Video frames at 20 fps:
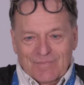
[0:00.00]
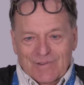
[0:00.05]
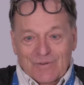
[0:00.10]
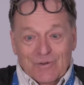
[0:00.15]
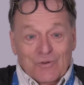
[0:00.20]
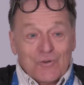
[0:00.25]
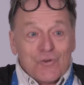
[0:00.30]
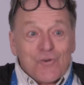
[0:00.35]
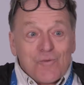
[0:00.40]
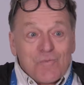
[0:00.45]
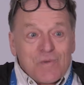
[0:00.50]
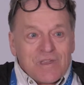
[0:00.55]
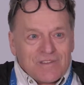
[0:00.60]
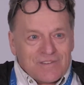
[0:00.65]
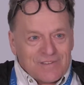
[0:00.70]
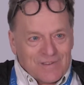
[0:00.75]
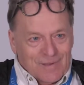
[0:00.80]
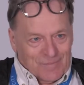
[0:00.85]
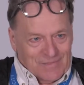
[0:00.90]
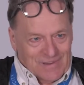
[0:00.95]
gloomy
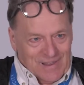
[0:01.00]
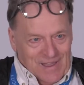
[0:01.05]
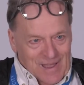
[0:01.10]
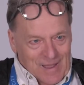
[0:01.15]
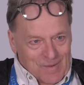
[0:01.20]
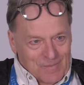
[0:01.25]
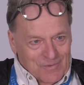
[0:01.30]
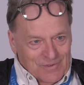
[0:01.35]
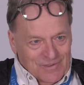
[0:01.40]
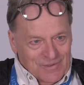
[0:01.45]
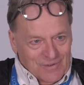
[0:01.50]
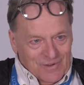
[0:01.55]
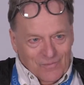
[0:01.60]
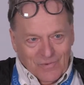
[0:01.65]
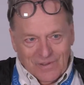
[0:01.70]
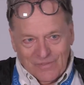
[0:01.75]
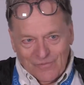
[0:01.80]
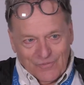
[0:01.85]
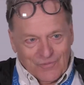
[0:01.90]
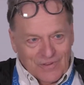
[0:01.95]
sometimes, you know,
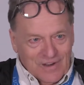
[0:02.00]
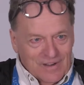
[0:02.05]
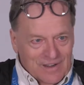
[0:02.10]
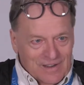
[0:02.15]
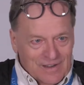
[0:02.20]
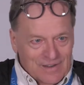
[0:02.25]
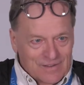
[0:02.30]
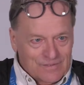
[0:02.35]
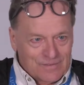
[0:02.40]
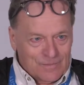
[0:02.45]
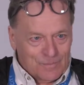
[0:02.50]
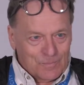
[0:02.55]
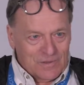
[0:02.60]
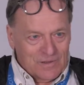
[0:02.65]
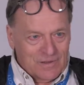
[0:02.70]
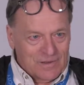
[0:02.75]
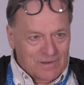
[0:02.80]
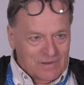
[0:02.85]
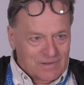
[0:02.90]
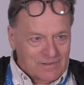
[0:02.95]
when funding
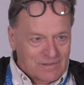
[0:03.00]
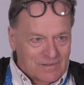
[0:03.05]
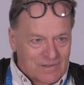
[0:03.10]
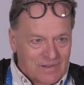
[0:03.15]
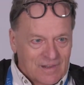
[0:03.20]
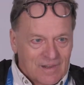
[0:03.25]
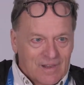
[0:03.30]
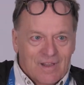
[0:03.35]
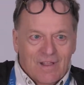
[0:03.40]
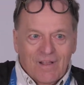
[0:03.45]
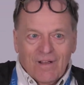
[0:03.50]
disappears and